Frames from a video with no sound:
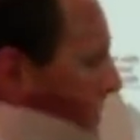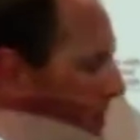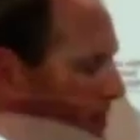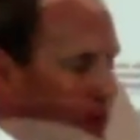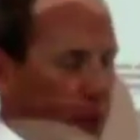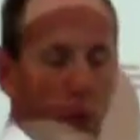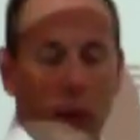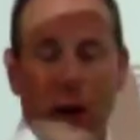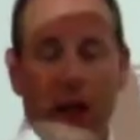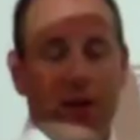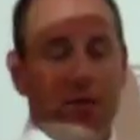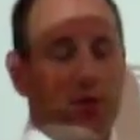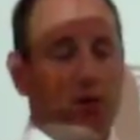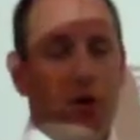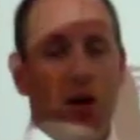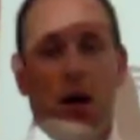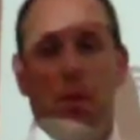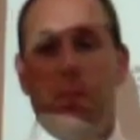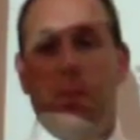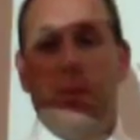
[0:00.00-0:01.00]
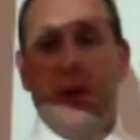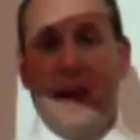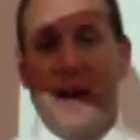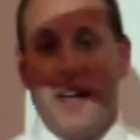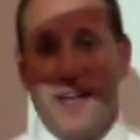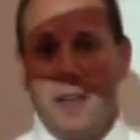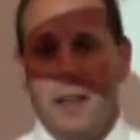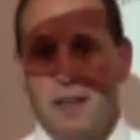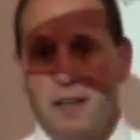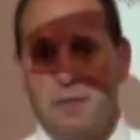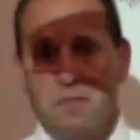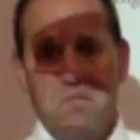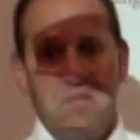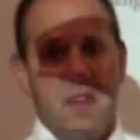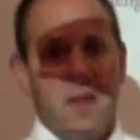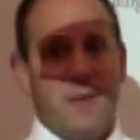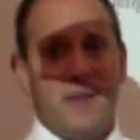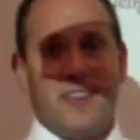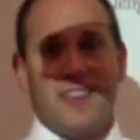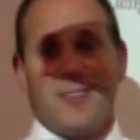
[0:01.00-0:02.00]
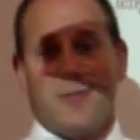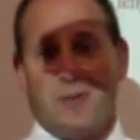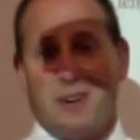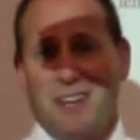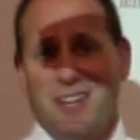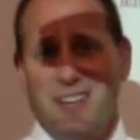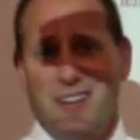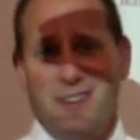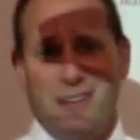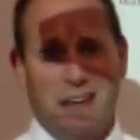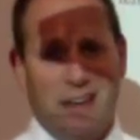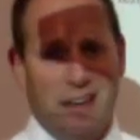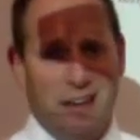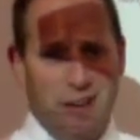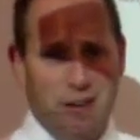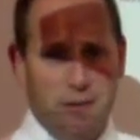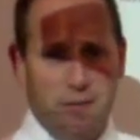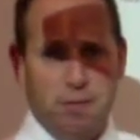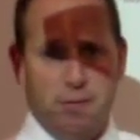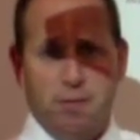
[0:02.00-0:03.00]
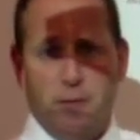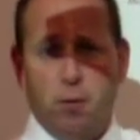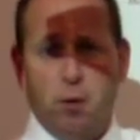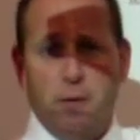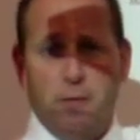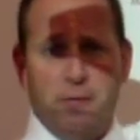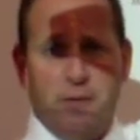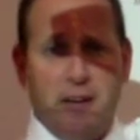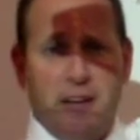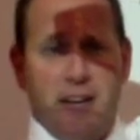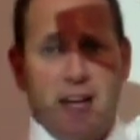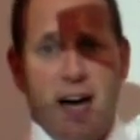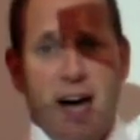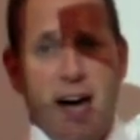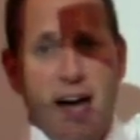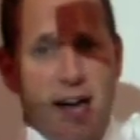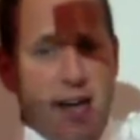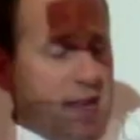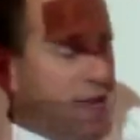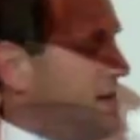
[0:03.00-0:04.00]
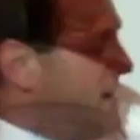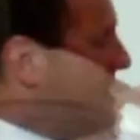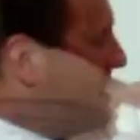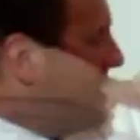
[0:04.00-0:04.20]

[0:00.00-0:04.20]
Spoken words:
waves are not big, maybe 3-4 feet high.